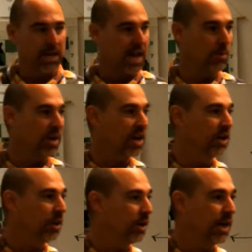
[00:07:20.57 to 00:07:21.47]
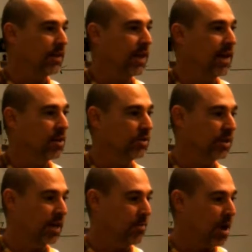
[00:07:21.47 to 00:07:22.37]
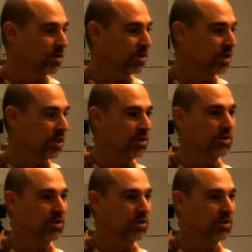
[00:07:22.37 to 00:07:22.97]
Can we conclude anything else that amoxicillin